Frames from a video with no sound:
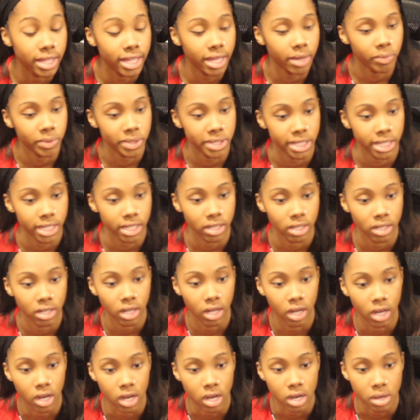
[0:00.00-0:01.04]
Yeah, we
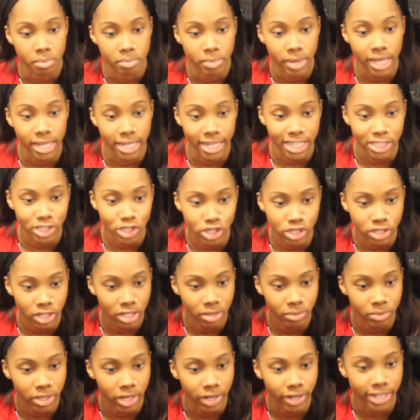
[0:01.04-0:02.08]
did. And that just
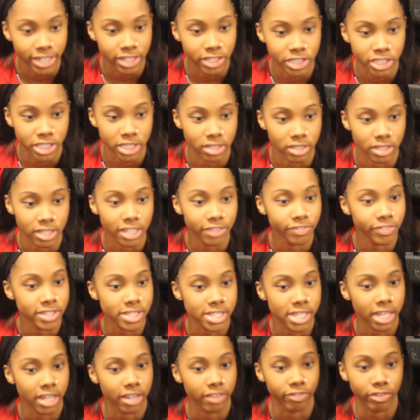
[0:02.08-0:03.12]
started with our energy on the
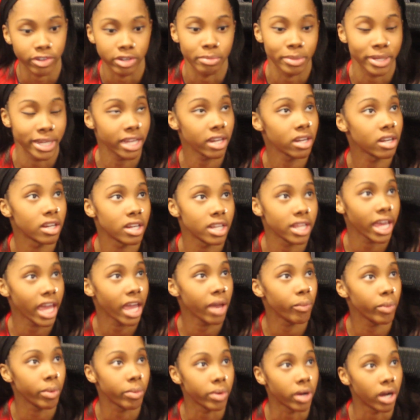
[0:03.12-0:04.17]
defense end. From the beginning of the
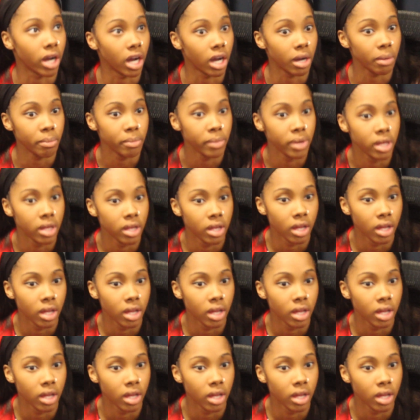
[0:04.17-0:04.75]
game, we were up.